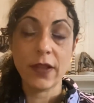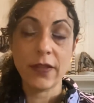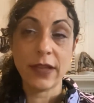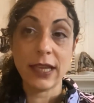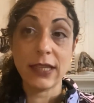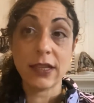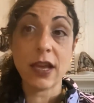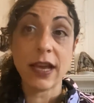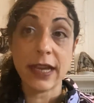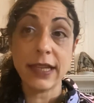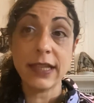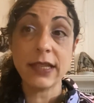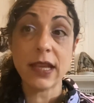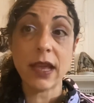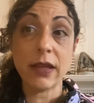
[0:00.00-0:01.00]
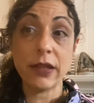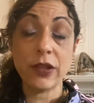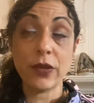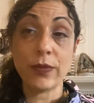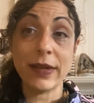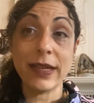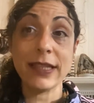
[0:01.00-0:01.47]
these guys and
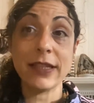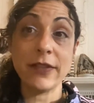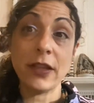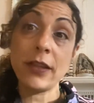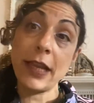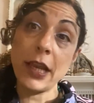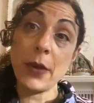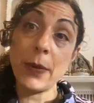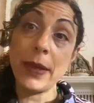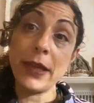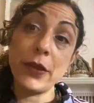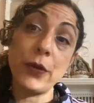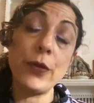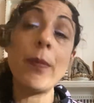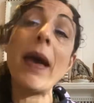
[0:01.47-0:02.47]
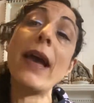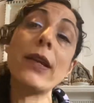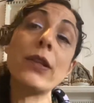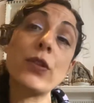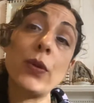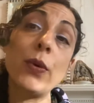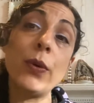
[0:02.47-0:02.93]
the reason that they're going through the
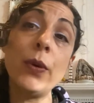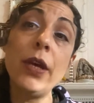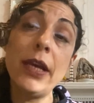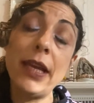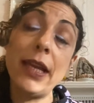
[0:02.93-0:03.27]
back door